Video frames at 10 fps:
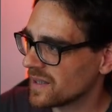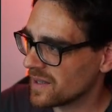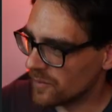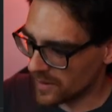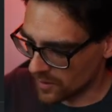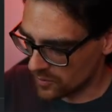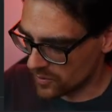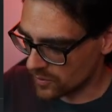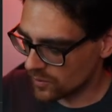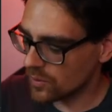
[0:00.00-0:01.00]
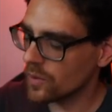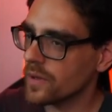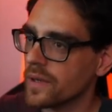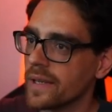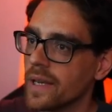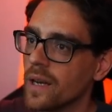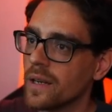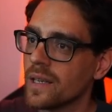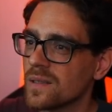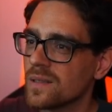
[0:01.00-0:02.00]
If we go to
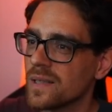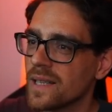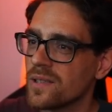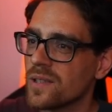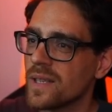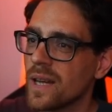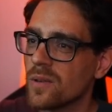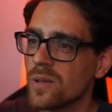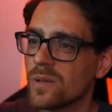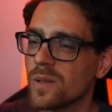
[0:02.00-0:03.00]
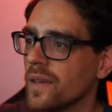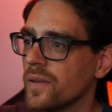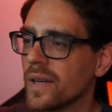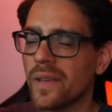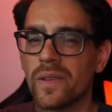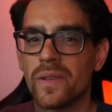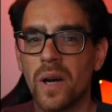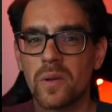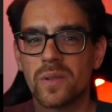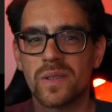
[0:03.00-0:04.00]
claude.ai/download, you can
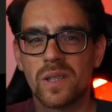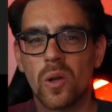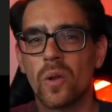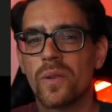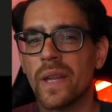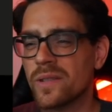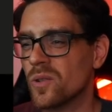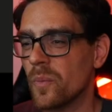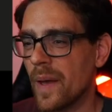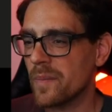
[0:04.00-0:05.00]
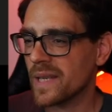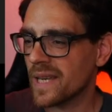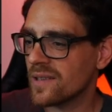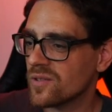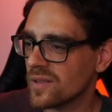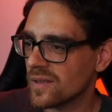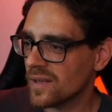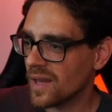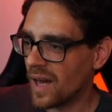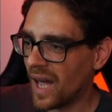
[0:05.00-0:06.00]
download the Claude desktop application.
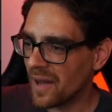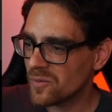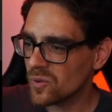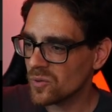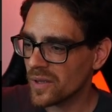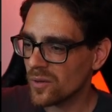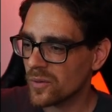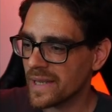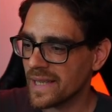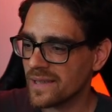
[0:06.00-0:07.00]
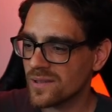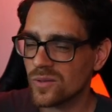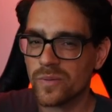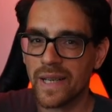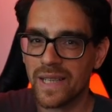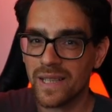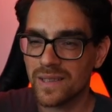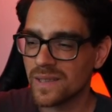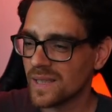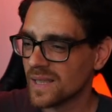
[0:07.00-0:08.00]
I have it already installed right
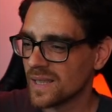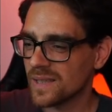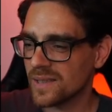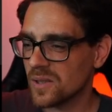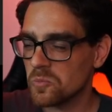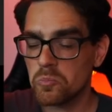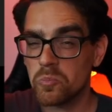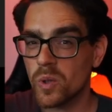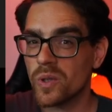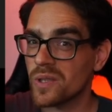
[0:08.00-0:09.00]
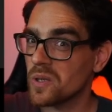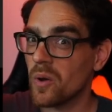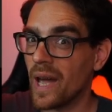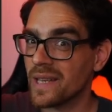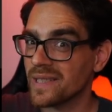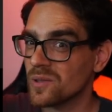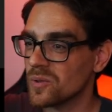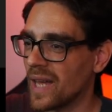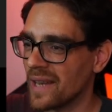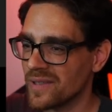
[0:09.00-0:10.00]
here. So you just go ahead and do
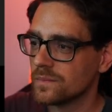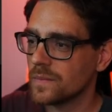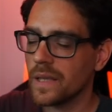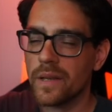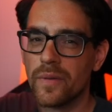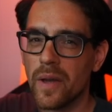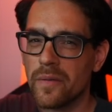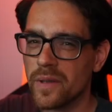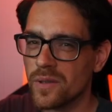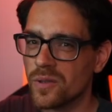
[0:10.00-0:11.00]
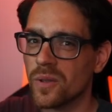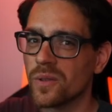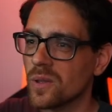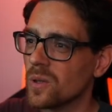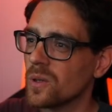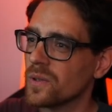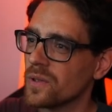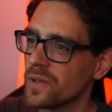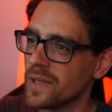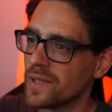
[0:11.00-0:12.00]
that. If you have installed Claude,
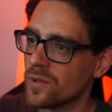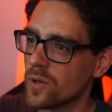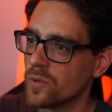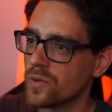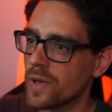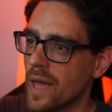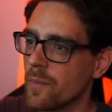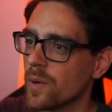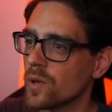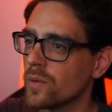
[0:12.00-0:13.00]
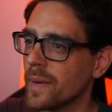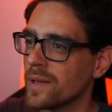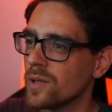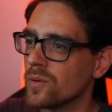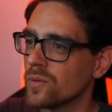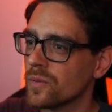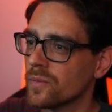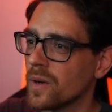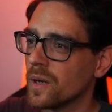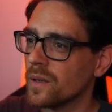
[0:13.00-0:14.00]
you need to go to the hamburger menu,
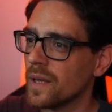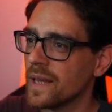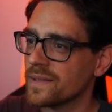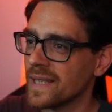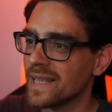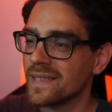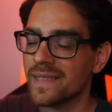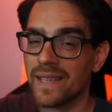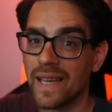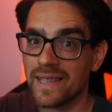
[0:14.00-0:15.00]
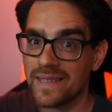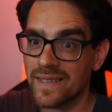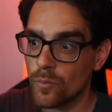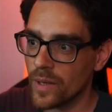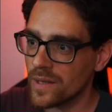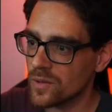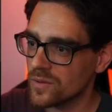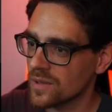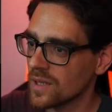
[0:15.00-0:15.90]
file and settings, at least in Windows,